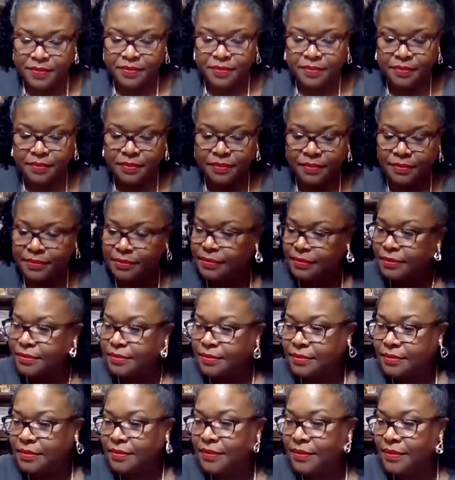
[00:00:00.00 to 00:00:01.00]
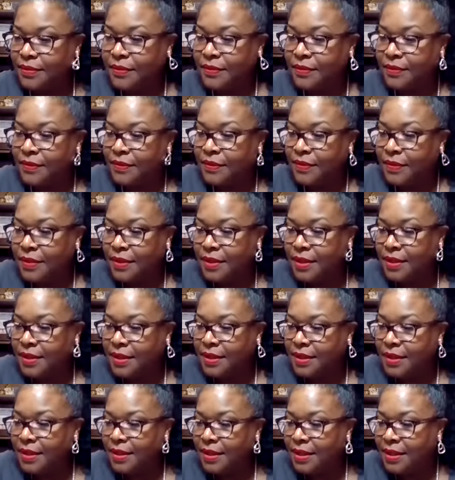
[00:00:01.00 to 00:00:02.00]

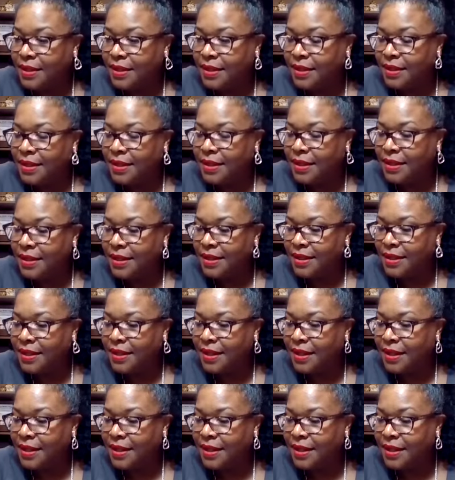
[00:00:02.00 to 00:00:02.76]
(no one is talking)